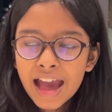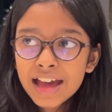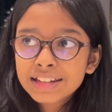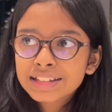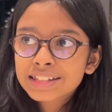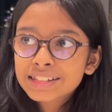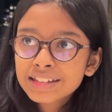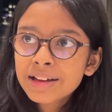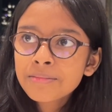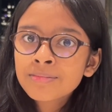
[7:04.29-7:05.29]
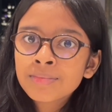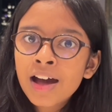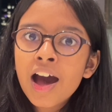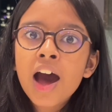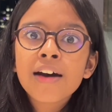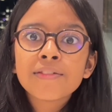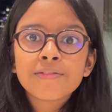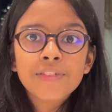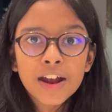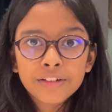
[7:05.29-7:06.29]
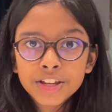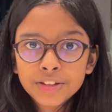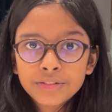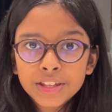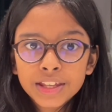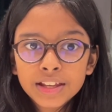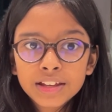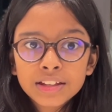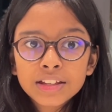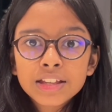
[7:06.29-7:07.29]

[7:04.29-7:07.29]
and some are very unique.